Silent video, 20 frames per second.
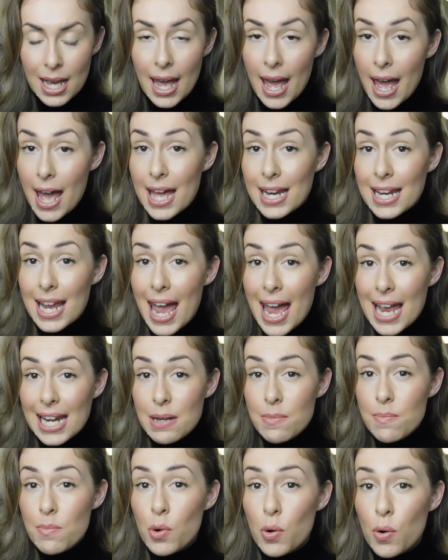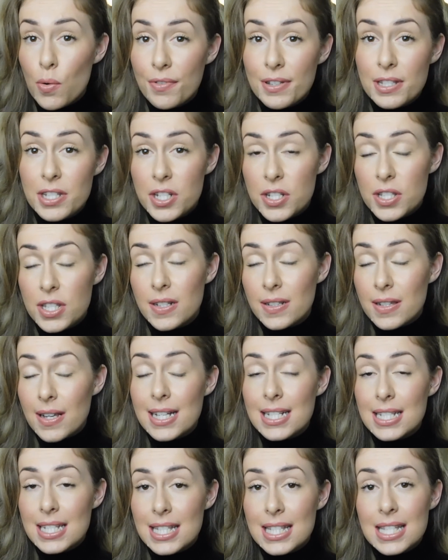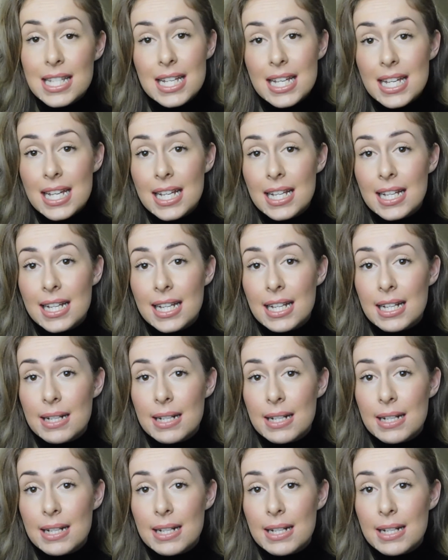and any more videos that you'd like to see,